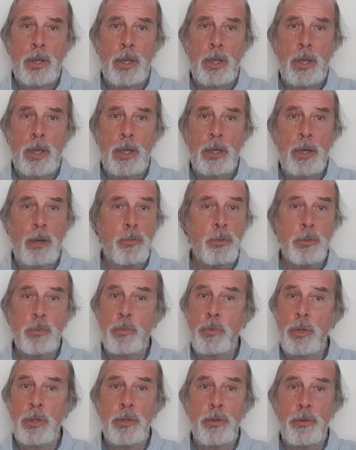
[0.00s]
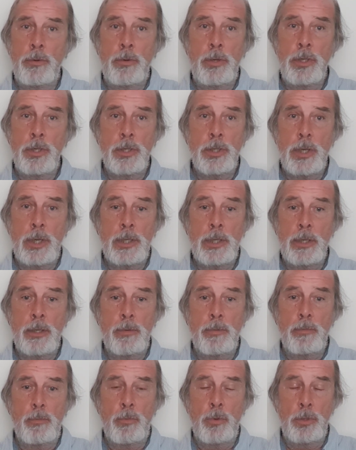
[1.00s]
And that was one of the reasons I didn't
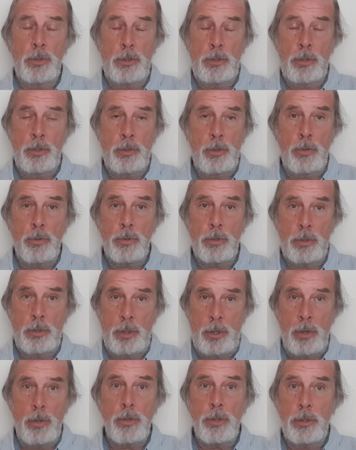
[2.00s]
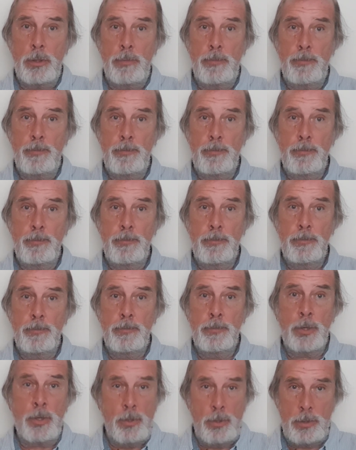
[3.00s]
want to talk to God,
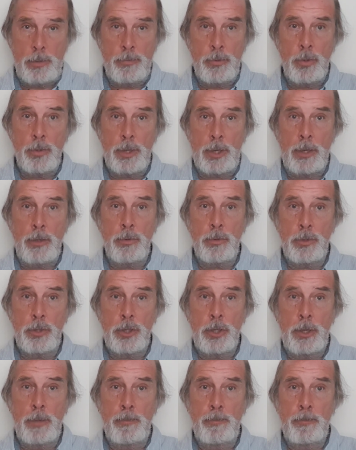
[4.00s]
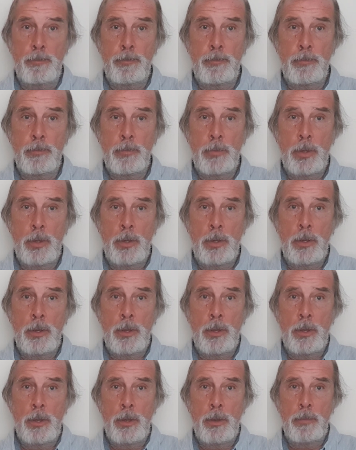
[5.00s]
because of all the guilt and shame.
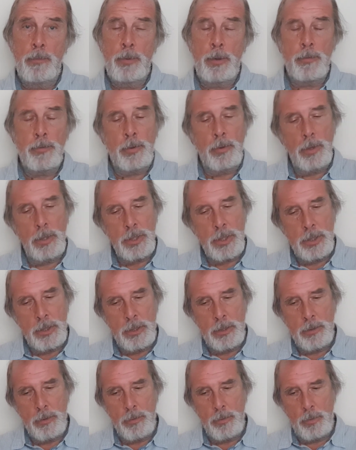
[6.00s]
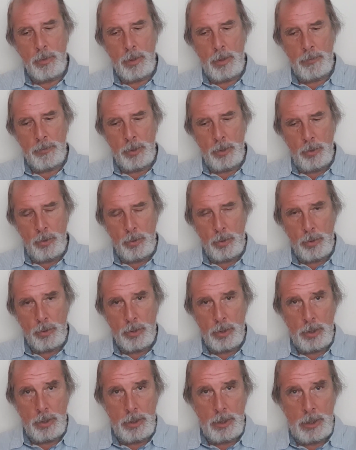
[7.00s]
But if you look
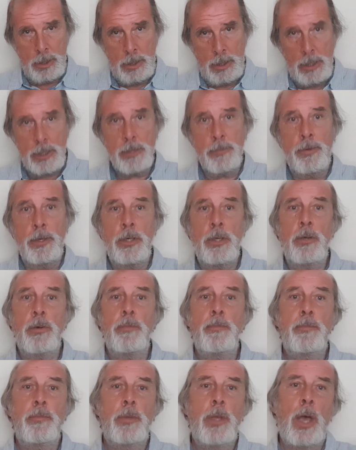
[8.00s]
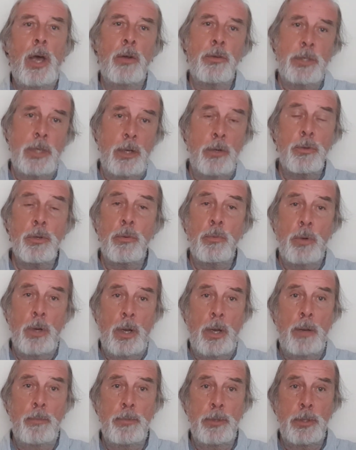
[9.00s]
to the next video, I'll tell you what
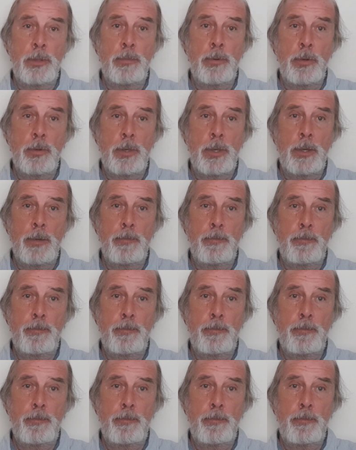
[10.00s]
happened about that.